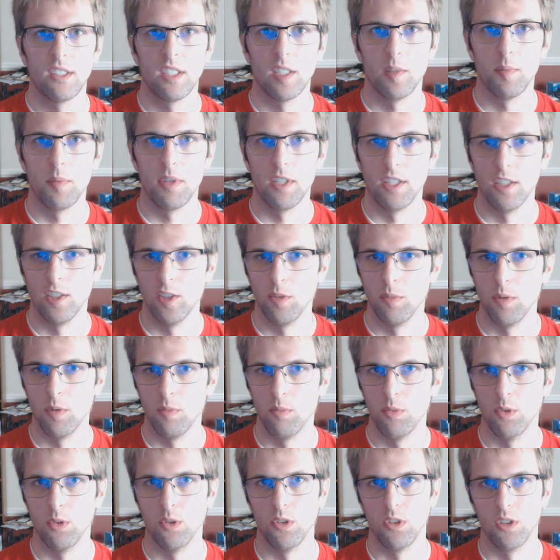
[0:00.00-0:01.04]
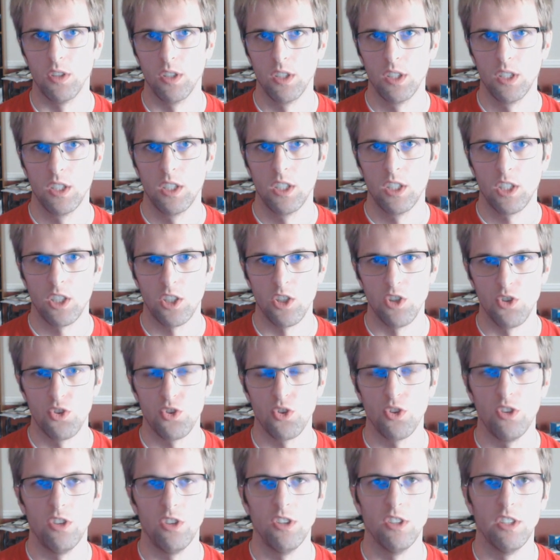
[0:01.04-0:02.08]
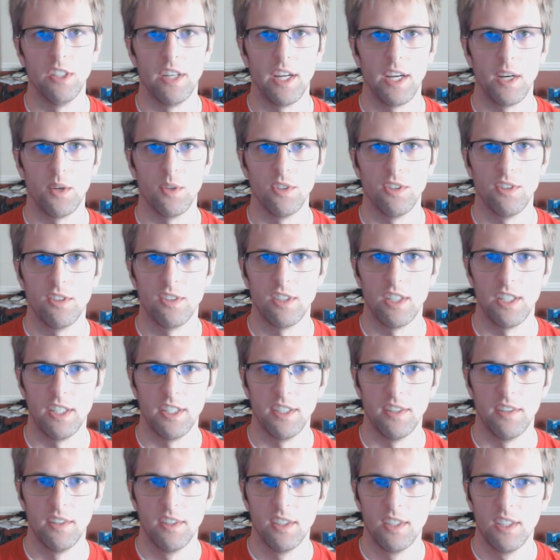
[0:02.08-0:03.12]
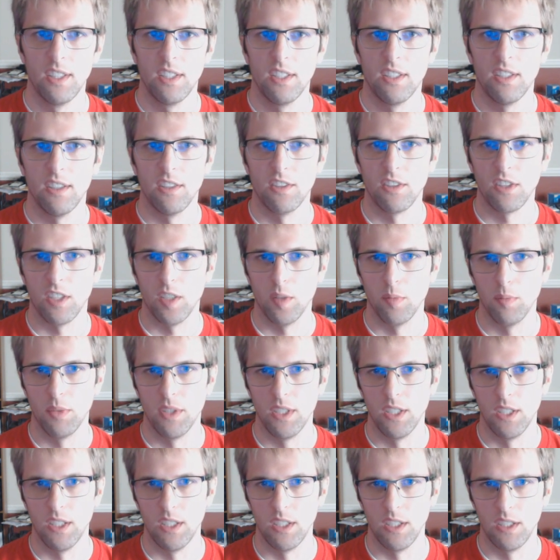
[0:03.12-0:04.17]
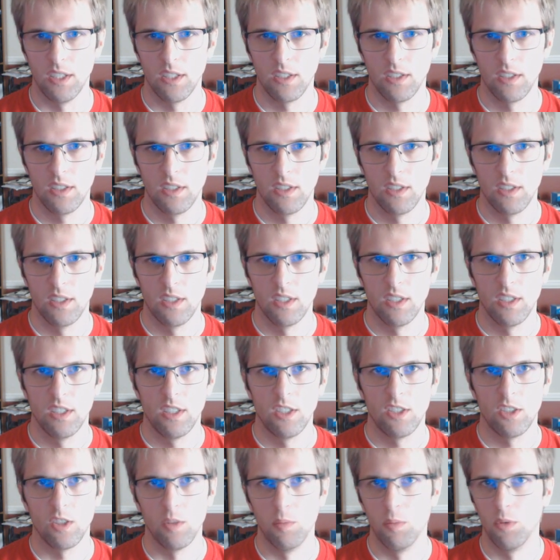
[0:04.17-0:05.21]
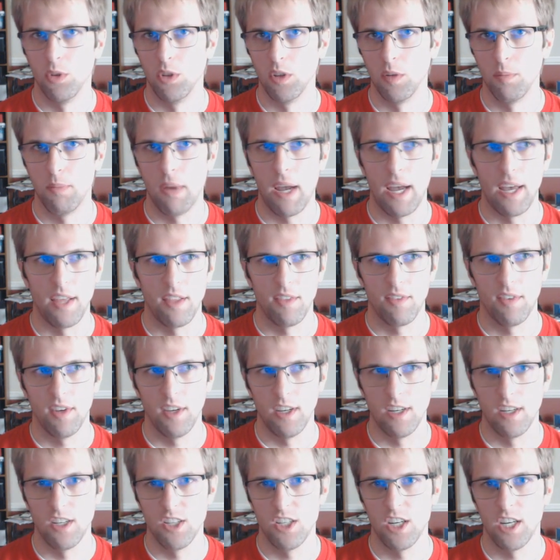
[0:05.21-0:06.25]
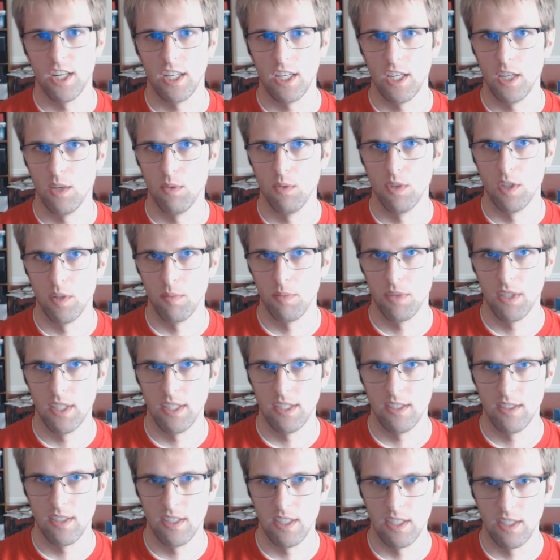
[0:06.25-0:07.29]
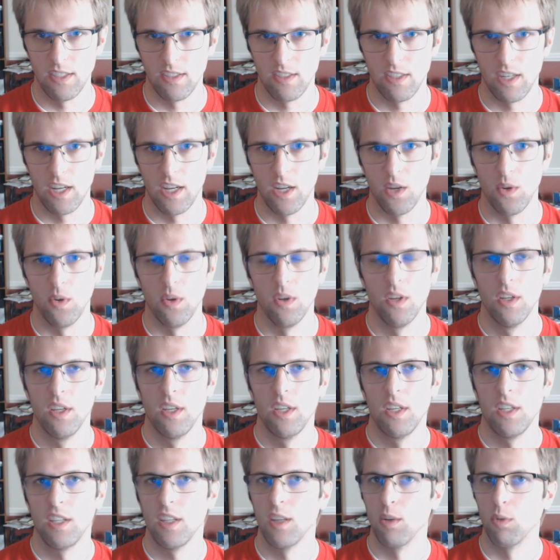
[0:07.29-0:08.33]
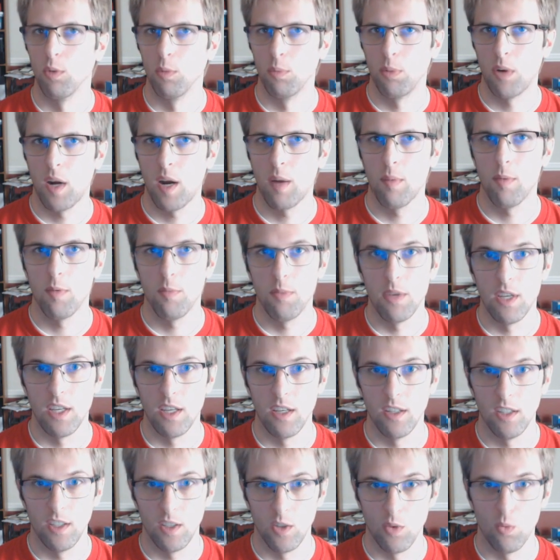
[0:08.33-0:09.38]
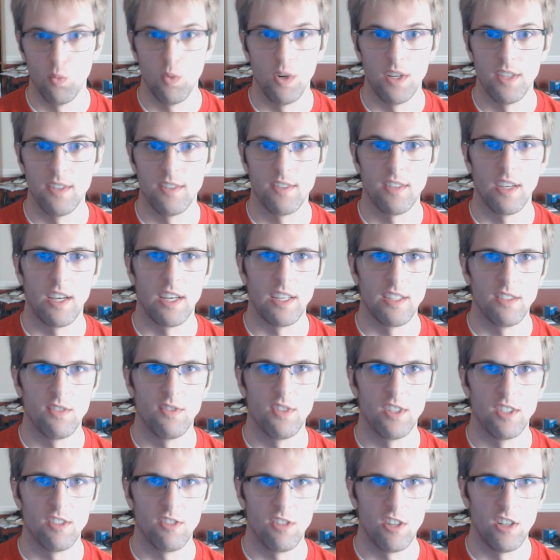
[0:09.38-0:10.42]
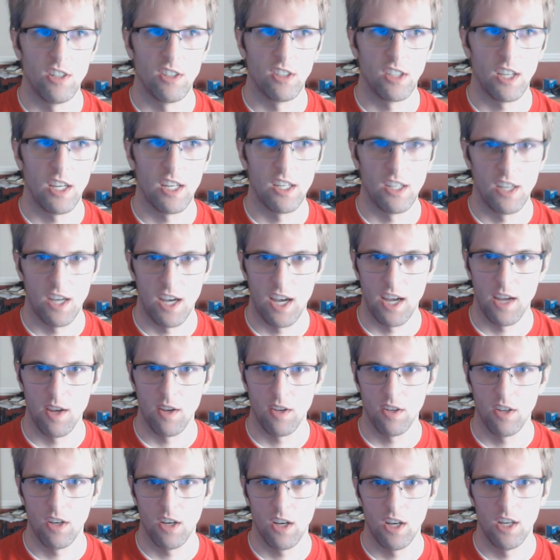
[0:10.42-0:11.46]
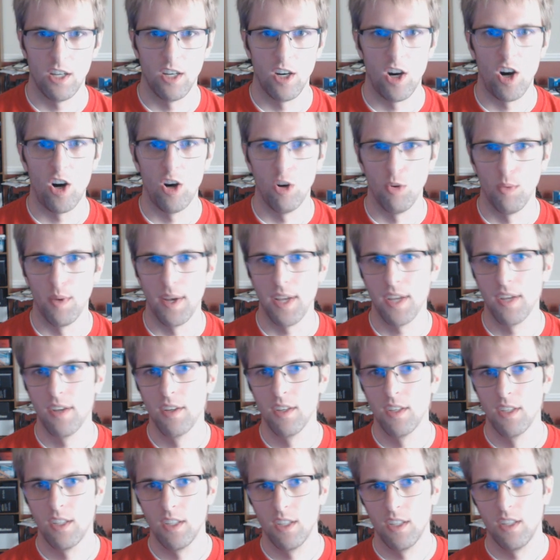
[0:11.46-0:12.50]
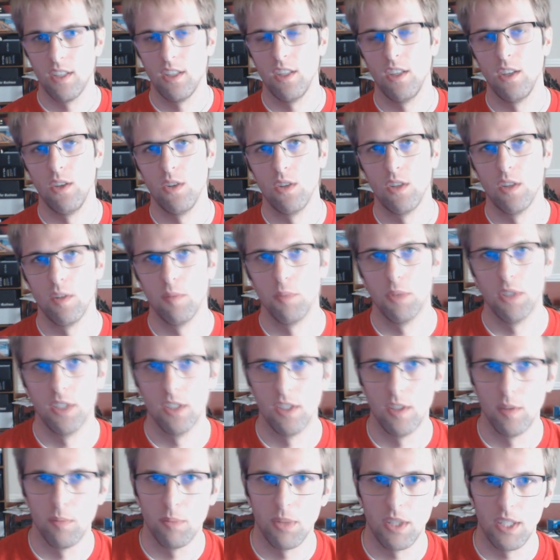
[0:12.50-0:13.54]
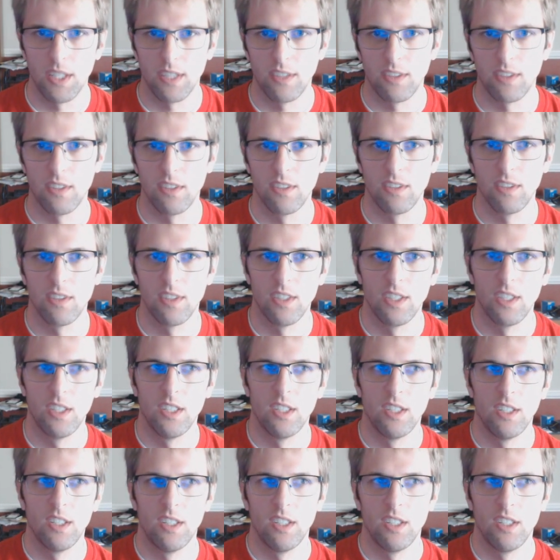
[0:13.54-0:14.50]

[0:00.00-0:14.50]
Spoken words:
It's going to be a little bit more controlled in how it's done. There's going to be some more pathfind checking when you place things down. There will probably be a one-size-fits-all kind of hallway that you can build in places,